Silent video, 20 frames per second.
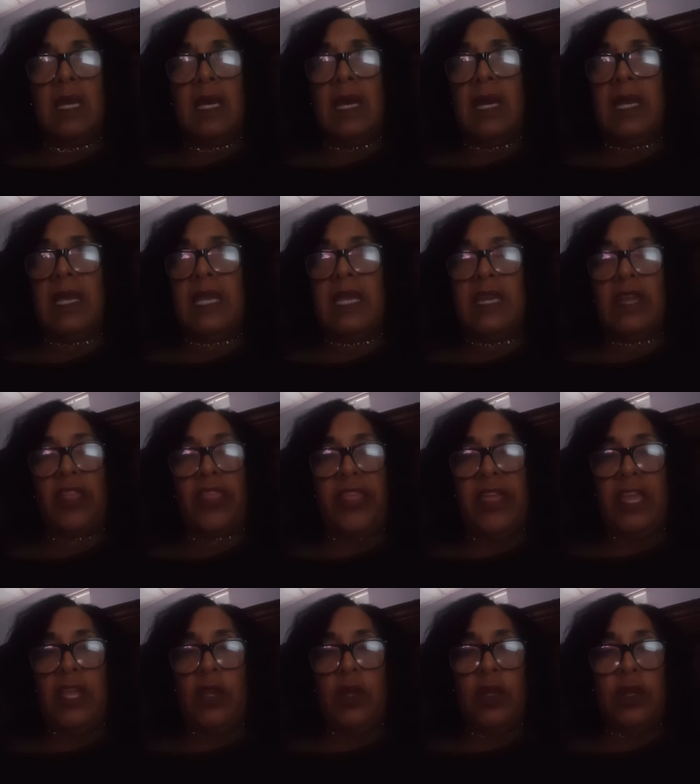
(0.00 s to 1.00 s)
I cannot
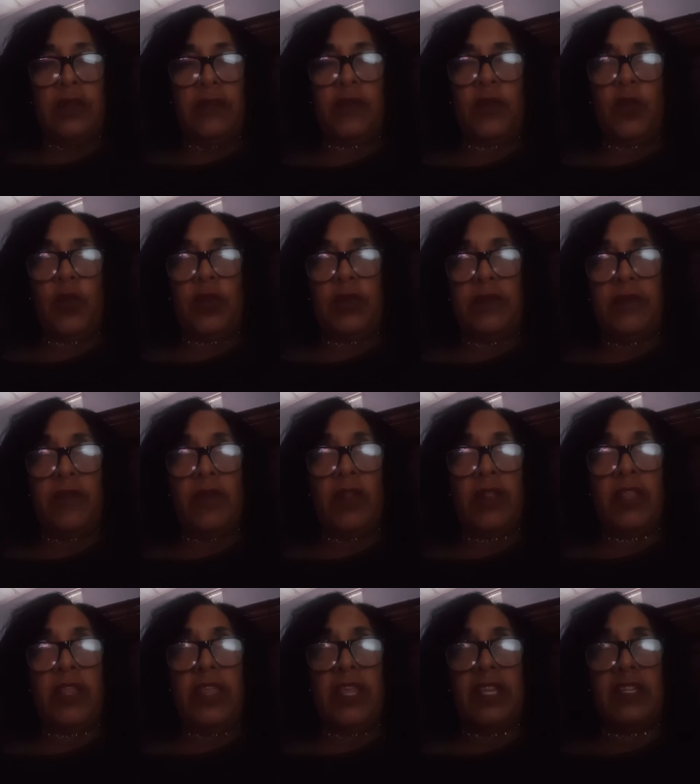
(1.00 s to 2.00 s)
thank you enough, Gordon, for all
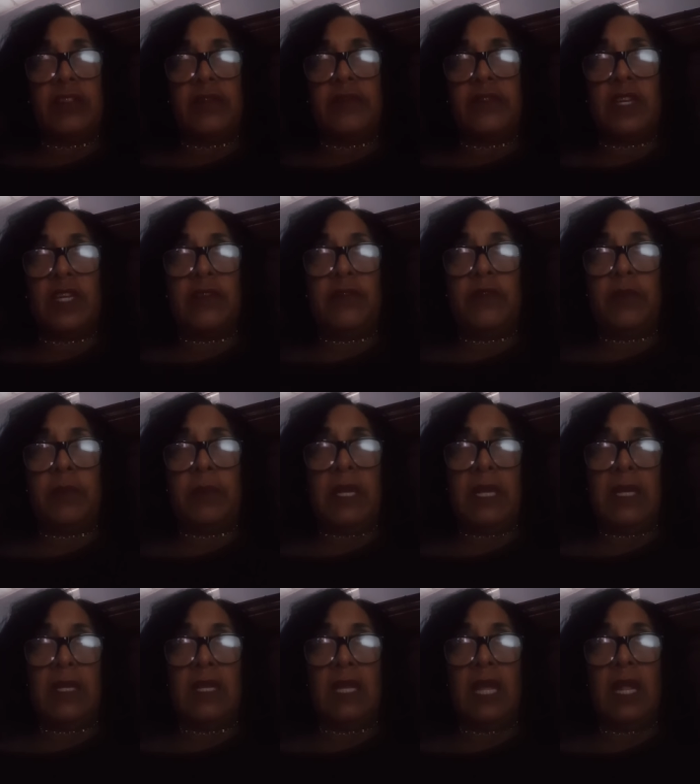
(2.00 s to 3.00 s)
the things you've done for
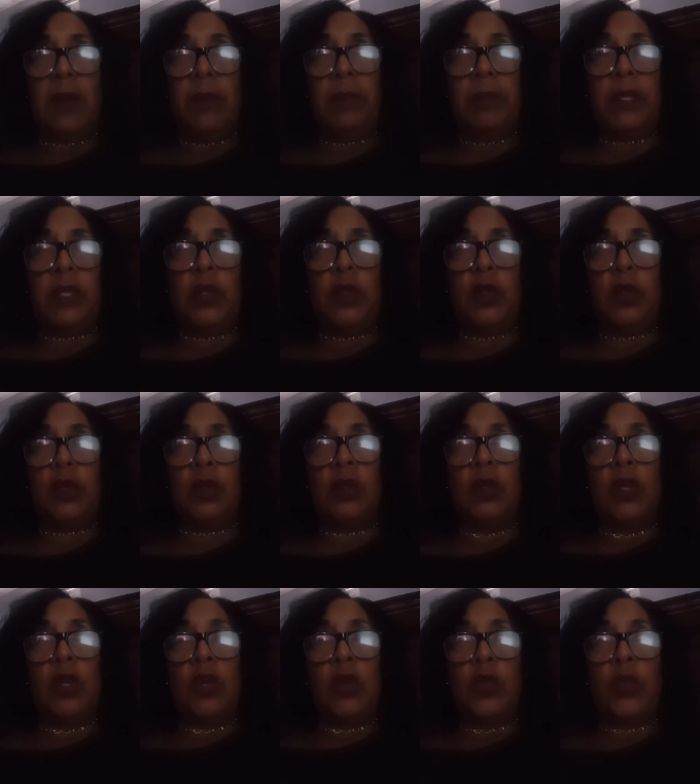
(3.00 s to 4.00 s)
me. Helped me to
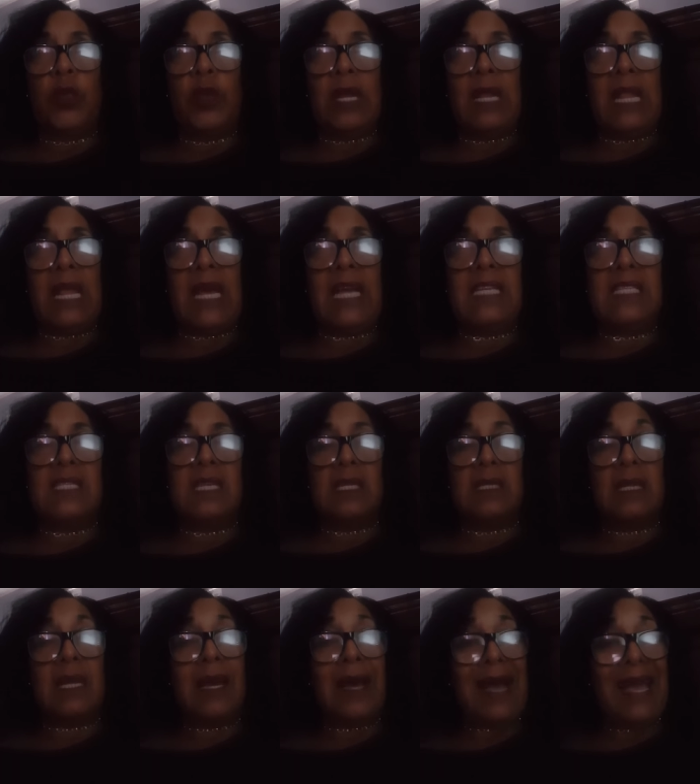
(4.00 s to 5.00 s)
realize that
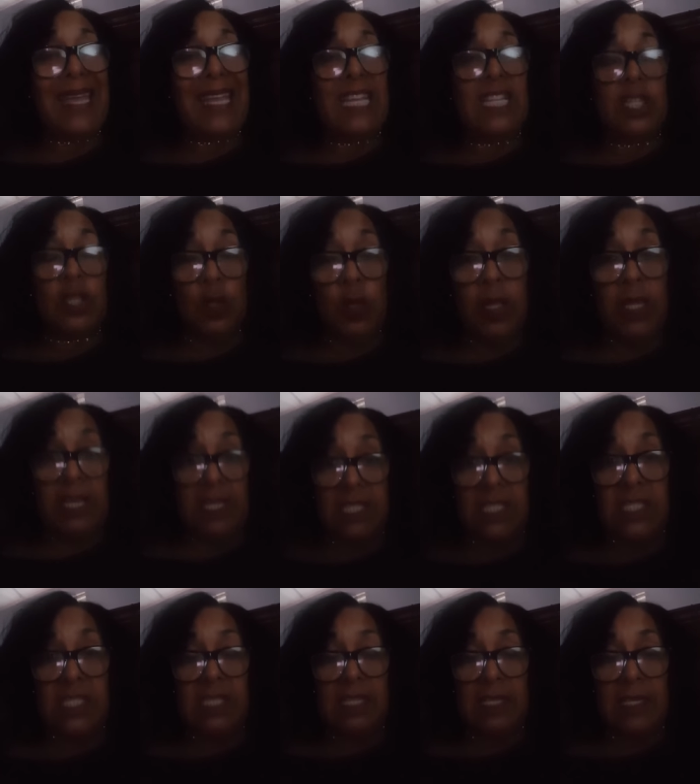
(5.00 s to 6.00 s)
I can do
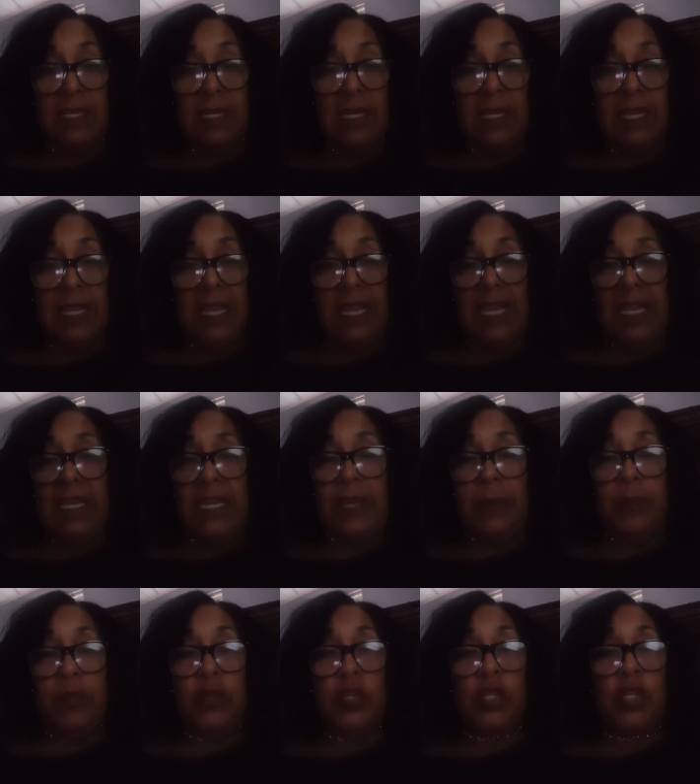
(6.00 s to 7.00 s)
this. And I
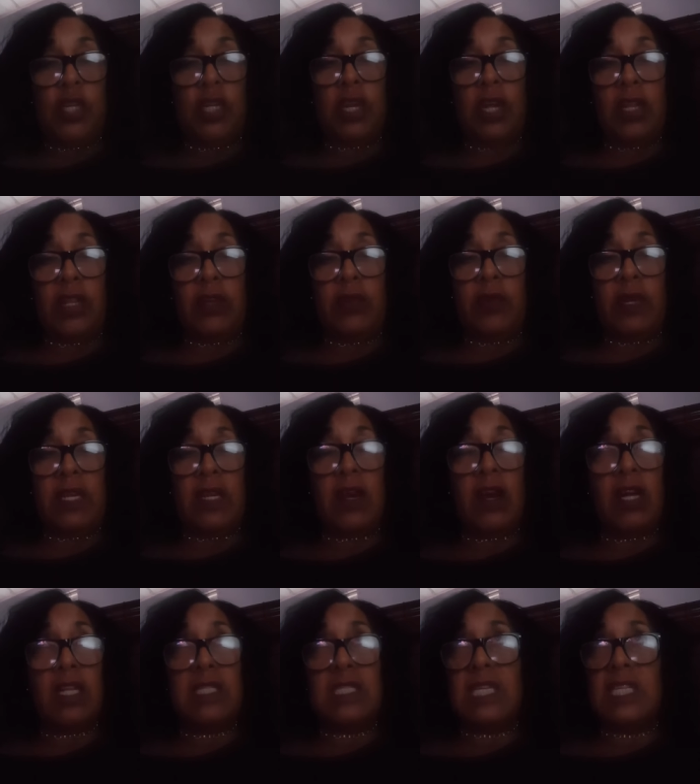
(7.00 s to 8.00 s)
appreciate all the great
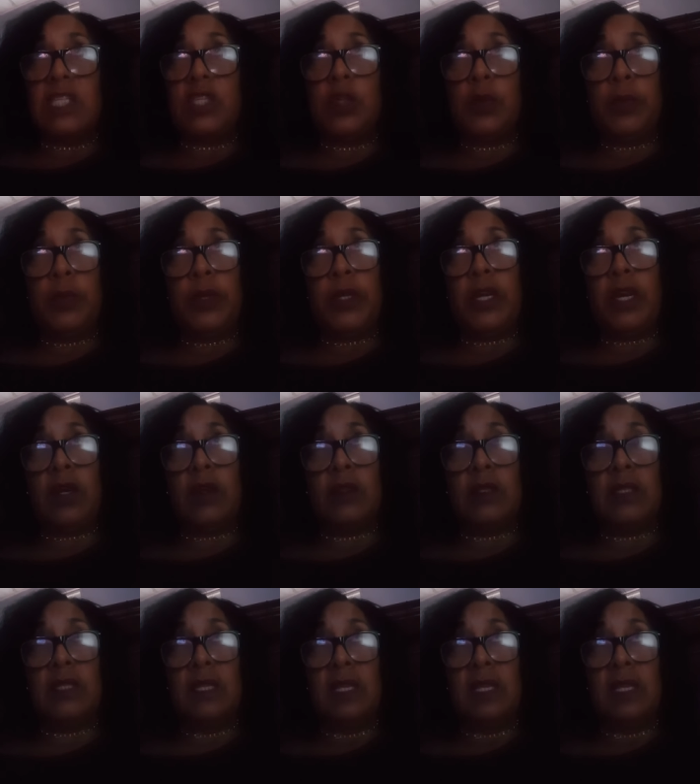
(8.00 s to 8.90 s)
content you put out.